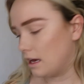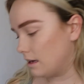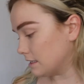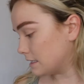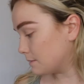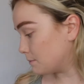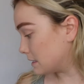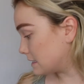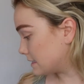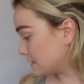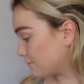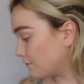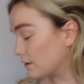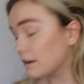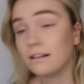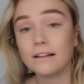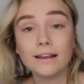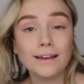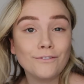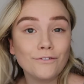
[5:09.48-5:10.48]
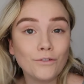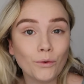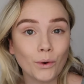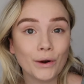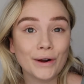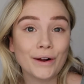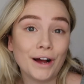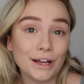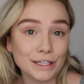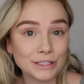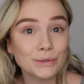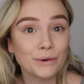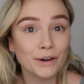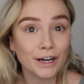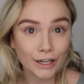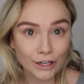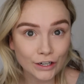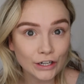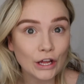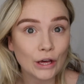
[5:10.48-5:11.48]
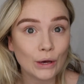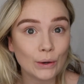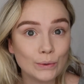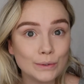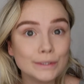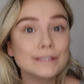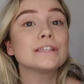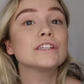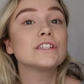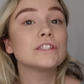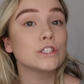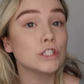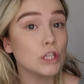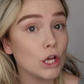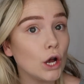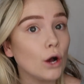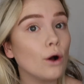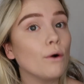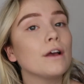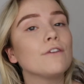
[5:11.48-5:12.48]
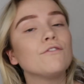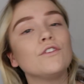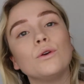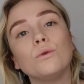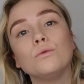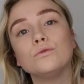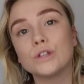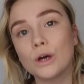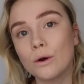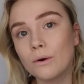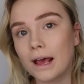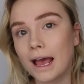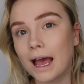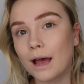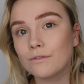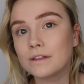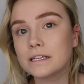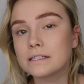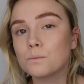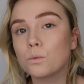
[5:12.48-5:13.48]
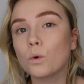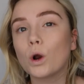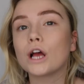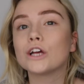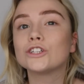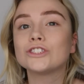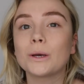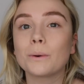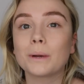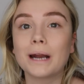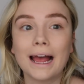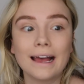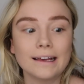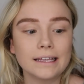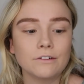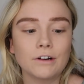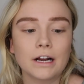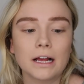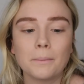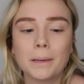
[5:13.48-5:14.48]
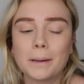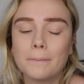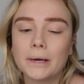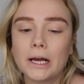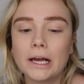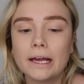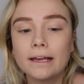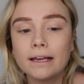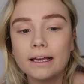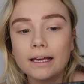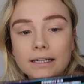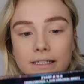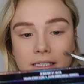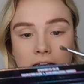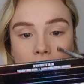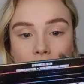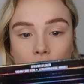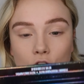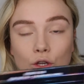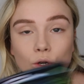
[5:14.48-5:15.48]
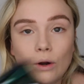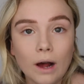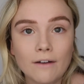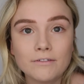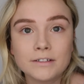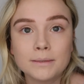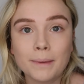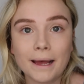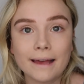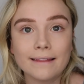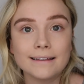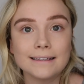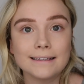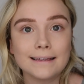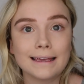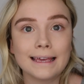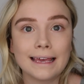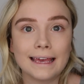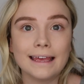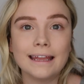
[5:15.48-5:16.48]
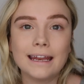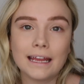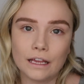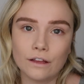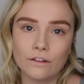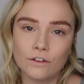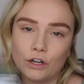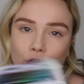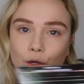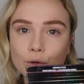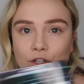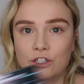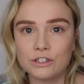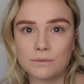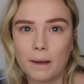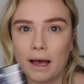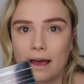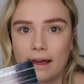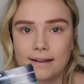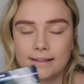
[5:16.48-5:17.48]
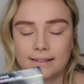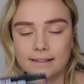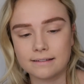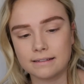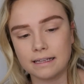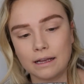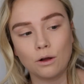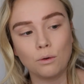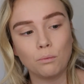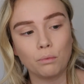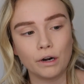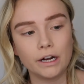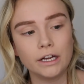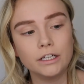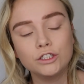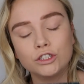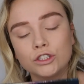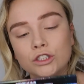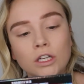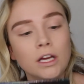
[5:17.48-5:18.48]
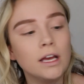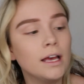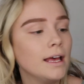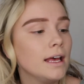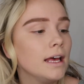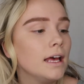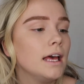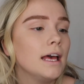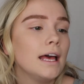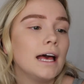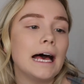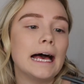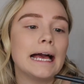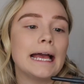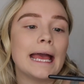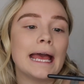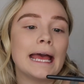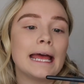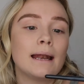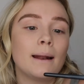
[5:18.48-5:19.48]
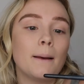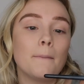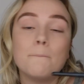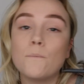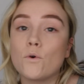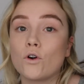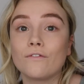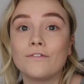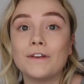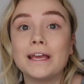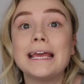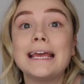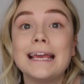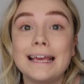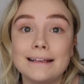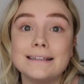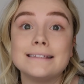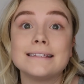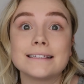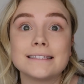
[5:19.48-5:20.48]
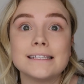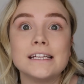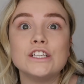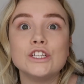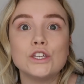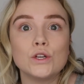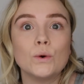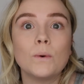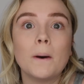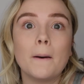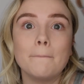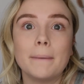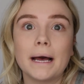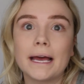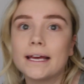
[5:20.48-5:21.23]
specifically for contouring your nose. So if you don't have this brush, I would highly recommend buying it. You don't have to buy the kit either, you can just buy it as a single brush. Again, Morphe E62, buy